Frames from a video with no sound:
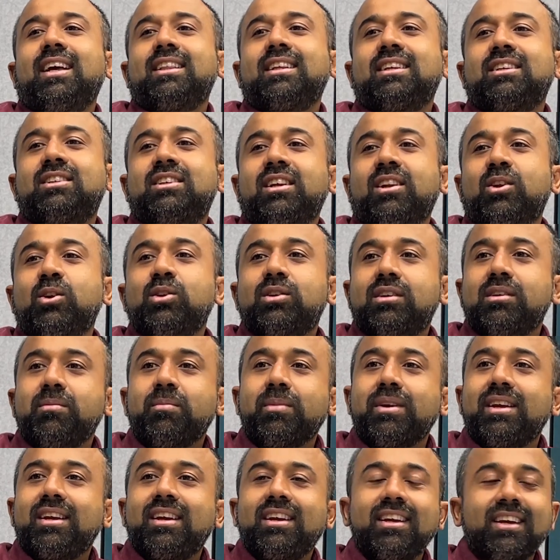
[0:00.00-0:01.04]
And then she looked at
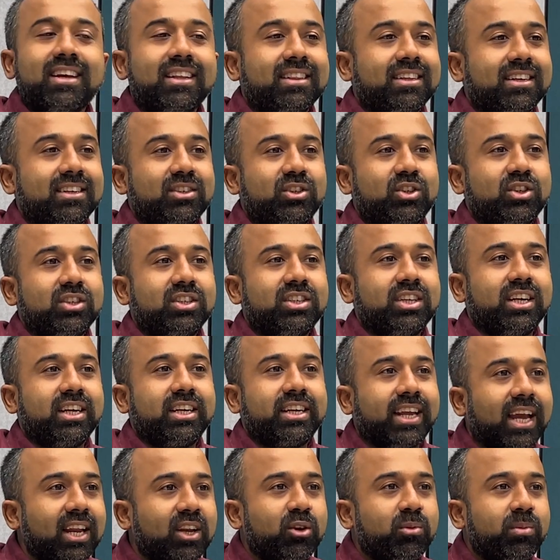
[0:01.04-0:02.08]
me and then she
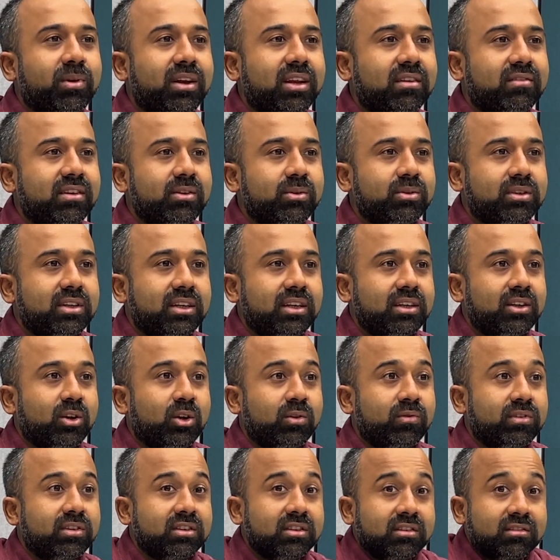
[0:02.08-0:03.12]
said, can you believe he was eating
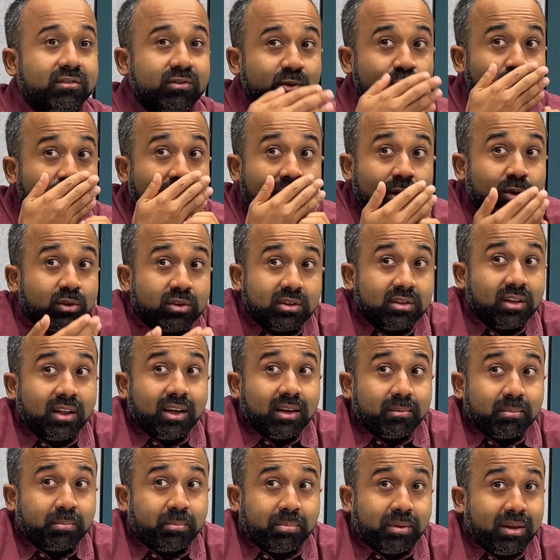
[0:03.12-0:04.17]
non-vegetarian food? I was just
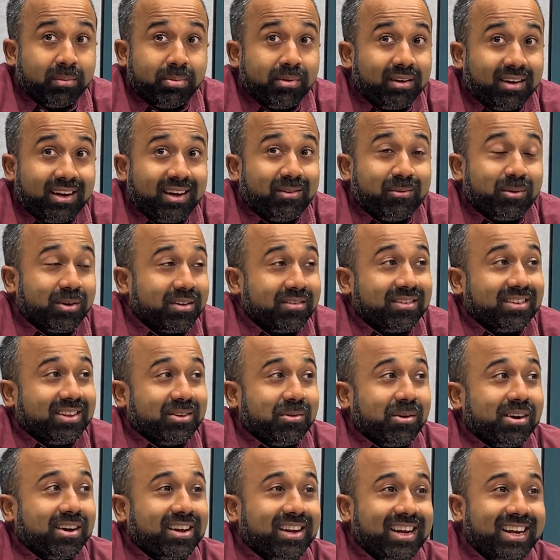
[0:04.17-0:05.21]
like, people eat whatever they
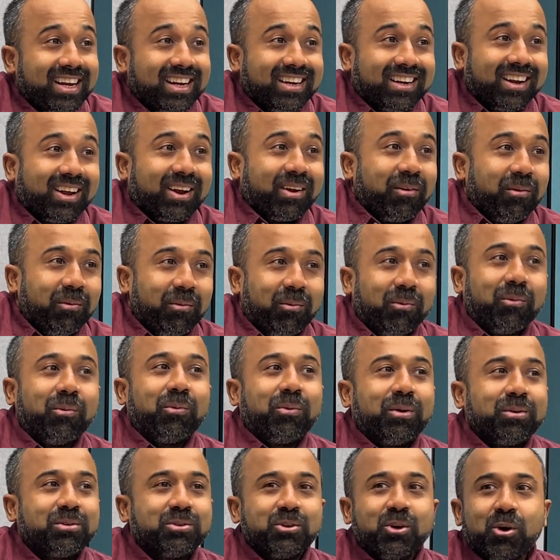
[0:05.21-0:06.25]
want to eat. Like,
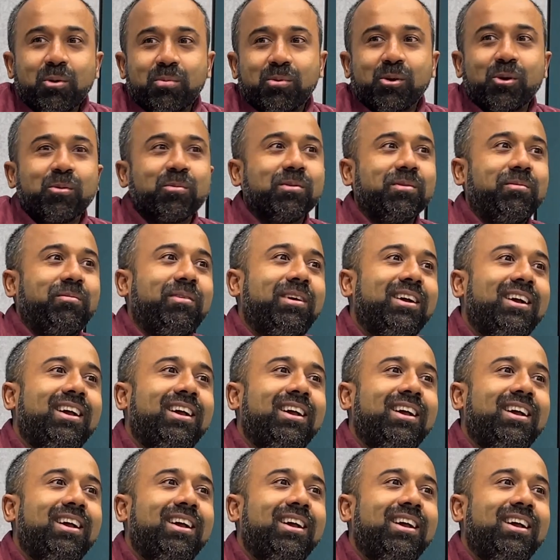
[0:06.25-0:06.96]
what's your problem?